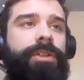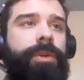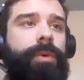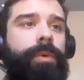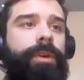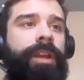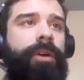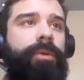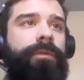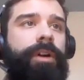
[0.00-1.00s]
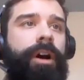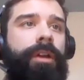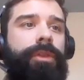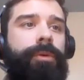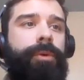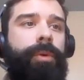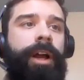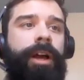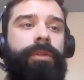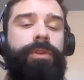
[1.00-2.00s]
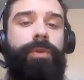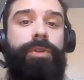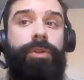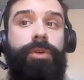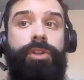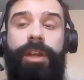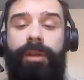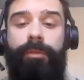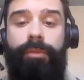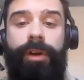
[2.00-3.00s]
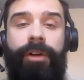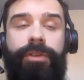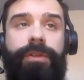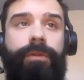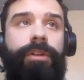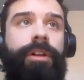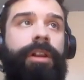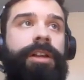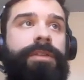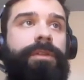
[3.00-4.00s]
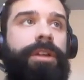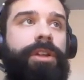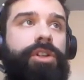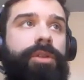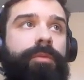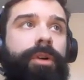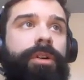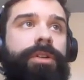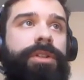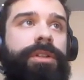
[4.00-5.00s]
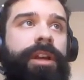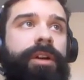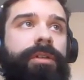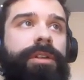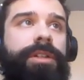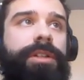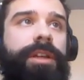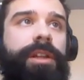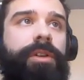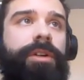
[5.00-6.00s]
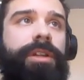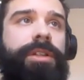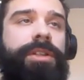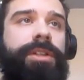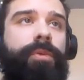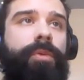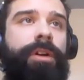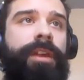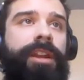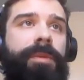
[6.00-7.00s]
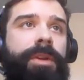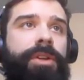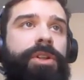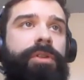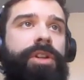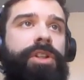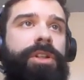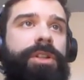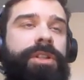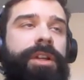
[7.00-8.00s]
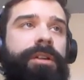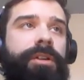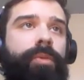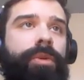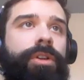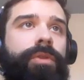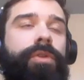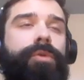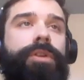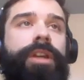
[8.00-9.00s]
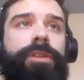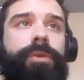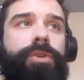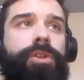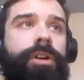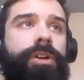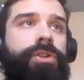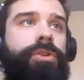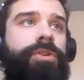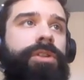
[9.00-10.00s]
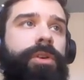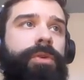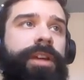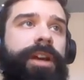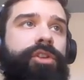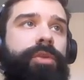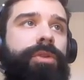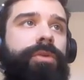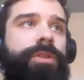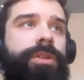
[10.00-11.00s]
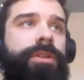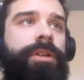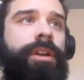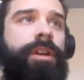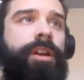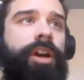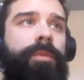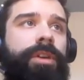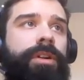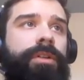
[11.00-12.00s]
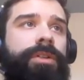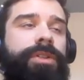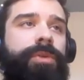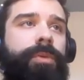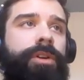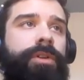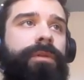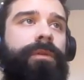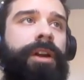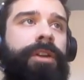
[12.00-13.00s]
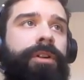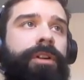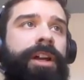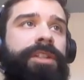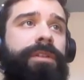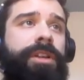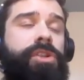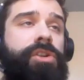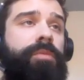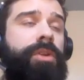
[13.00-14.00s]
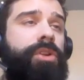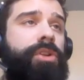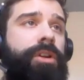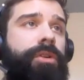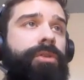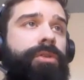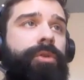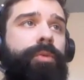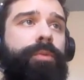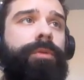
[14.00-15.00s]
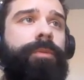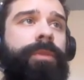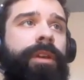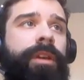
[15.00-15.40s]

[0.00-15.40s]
So now we've gone through how to search and browse for our classification parts. Now let's take a look and see where that administration is done and where you create those structures and those attributes. Here, this is where you define your classification administrator group.